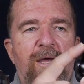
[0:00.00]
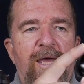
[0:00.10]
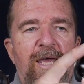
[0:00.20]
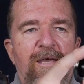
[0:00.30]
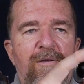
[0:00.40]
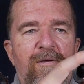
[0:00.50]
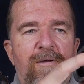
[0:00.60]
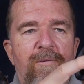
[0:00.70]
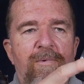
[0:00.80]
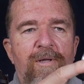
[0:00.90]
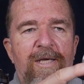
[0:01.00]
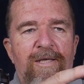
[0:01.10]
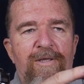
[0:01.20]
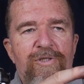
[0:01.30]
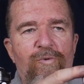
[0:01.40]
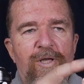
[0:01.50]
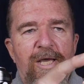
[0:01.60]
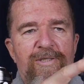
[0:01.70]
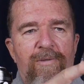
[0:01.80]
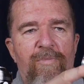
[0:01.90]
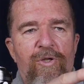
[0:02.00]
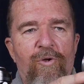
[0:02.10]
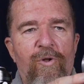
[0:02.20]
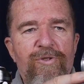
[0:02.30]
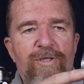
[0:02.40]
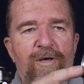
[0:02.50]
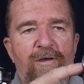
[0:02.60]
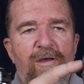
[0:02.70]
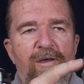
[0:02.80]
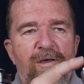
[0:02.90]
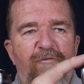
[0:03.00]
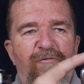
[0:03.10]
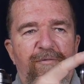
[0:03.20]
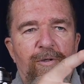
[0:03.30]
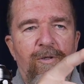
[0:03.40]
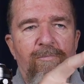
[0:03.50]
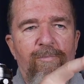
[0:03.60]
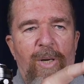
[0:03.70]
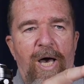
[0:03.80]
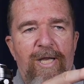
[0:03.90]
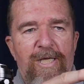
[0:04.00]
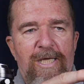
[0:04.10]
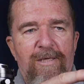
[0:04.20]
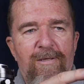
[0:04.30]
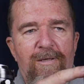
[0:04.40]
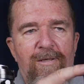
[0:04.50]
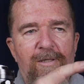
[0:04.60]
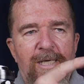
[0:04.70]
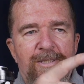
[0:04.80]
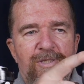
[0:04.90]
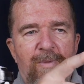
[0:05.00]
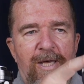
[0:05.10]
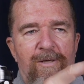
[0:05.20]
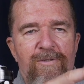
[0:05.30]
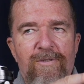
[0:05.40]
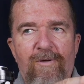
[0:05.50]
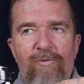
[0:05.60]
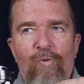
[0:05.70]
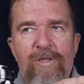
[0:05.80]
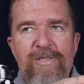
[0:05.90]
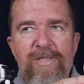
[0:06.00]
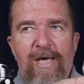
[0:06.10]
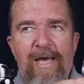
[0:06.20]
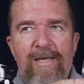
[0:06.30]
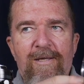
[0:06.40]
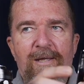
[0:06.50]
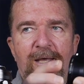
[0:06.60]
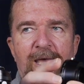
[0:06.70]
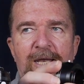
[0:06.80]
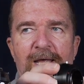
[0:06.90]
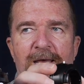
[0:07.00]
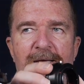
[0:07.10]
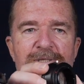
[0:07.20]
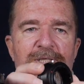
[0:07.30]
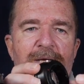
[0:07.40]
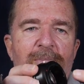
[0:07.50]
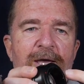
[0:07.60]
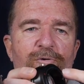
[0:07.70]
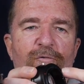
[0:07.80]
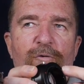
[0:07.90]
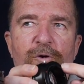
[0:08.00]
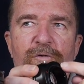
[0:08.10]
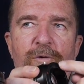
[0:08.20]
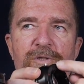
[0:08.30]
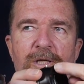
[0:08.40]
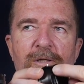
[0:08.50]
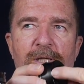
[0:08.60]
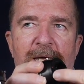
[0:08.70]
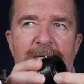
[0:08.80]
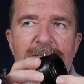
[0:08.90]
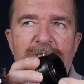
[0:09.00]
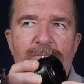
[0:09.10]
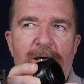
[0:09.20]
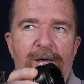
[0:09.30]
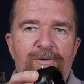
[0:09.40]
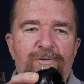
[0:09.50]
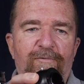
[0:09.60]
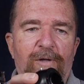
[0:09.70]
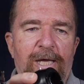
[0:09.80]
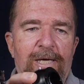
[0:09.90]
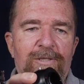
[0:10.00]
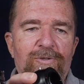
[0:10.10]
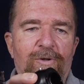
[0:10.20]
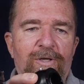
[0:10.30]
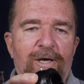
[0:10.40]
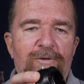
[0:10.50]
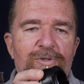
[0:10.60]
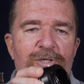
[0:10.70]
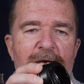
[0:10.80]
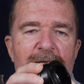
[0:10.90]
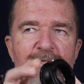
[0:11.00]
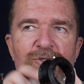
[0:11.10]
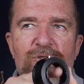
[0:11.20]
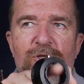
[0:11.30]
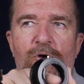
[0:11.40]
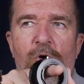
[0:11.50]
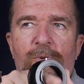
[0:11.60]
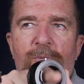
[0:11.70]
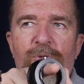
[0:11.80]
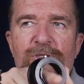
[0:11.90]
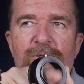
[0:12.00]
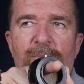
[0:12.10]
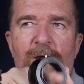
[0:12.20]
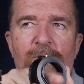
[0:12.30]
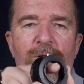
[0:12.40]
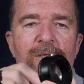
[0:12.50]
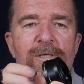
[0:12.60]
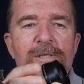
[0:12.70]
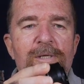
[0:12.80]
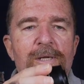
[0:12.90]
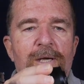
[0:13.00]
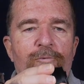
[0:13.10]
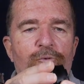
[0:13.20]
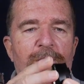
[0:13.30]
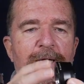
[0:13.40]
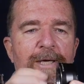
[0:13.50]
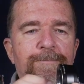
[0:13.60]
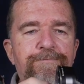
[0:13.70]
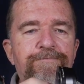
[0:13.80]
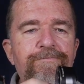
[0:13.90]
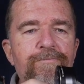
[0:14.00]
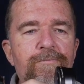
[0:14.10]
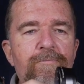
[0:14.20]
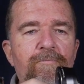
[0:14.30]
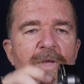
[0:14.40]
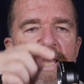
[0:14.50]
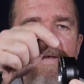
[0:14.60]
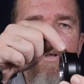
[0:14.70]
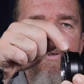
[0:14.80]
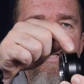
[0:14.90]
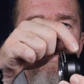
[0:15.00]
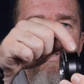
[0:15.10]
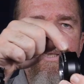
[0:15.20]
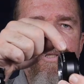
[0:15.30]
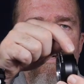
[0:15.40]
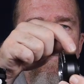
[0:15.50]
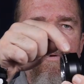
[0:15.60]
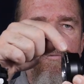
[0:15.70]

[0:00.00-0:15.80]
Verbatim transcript: a, like in this one, has a Minolta film body lens mount on one side and it has a micro four thirds lens mount flange on the other side. It's just an open piece of metal, a ring. And the distance of